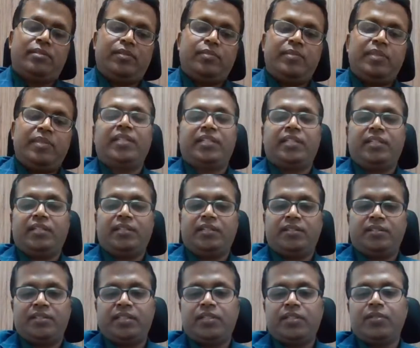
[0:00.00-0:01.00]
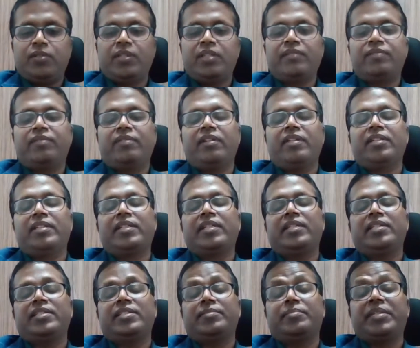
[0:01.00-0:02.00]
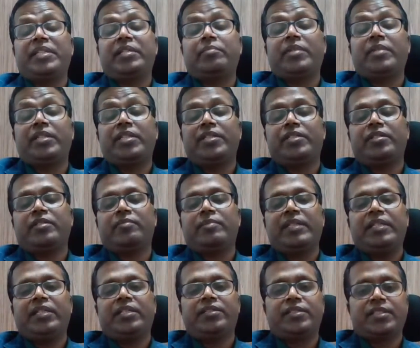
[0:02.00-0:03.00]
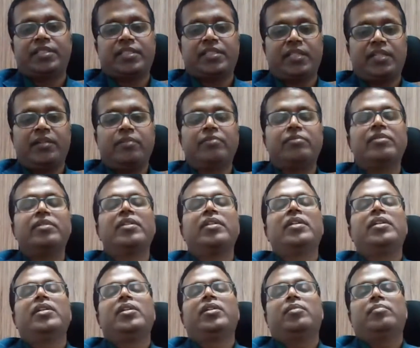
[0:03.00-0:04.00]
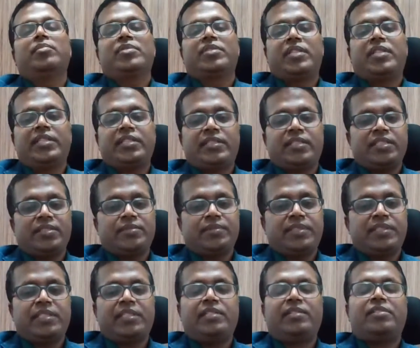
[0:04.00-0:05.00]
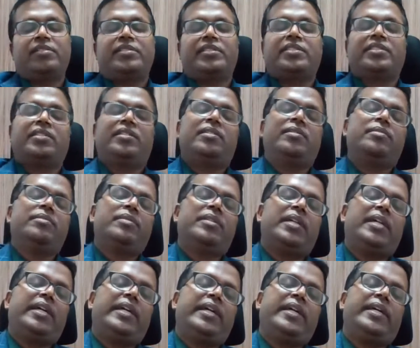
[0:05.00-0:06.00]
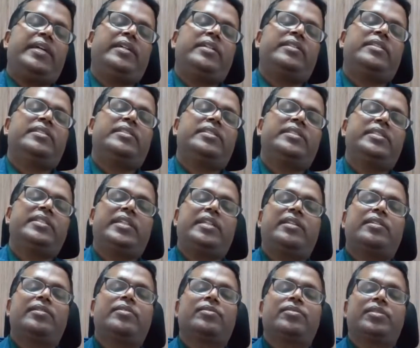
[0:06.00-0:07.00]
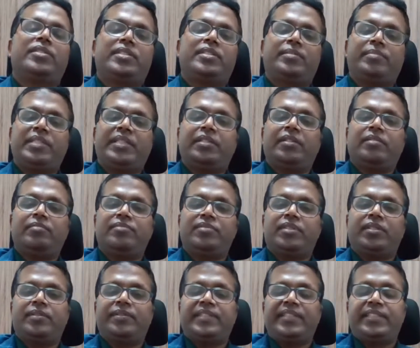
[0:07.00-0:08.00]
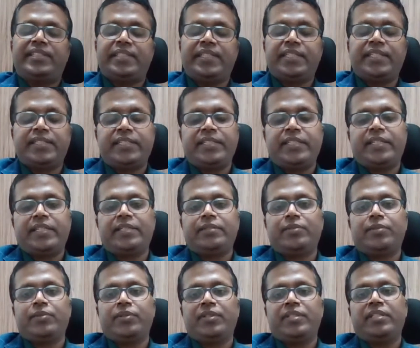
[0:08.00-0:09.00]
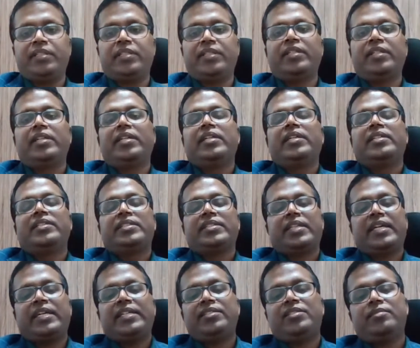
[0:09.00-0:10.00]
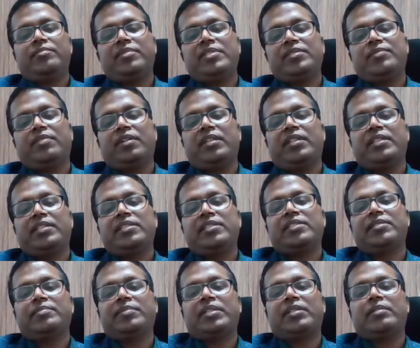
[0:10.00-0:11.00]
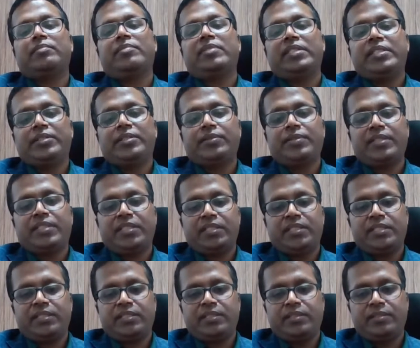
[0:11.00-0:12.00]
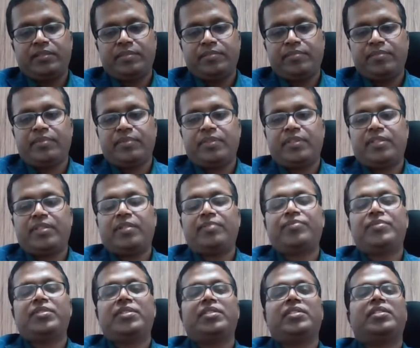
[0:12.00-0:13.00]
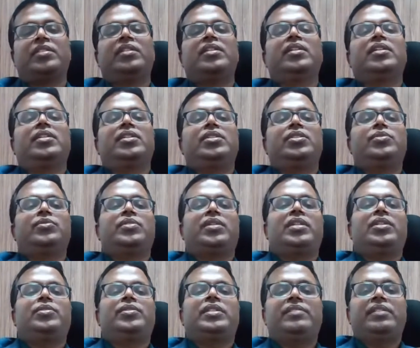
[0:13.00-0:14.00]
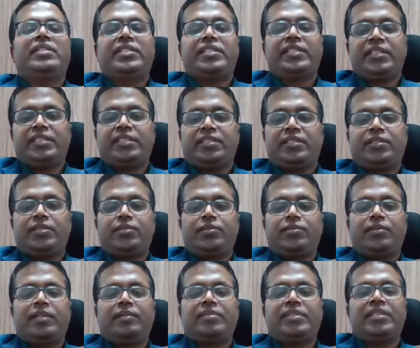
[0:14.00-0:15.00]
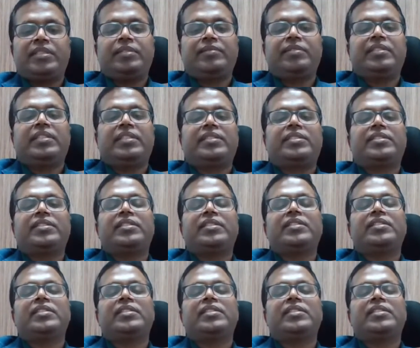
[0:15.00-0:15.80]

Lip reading: dominant follicle or the growing follicle is being monitored by ultrasound, mostly transvaginal ultrasound, and the serial growth is being observed and recorded. And when the size of these follicles become adequate for rupture, usually you give a trigger. So after giving the trigger,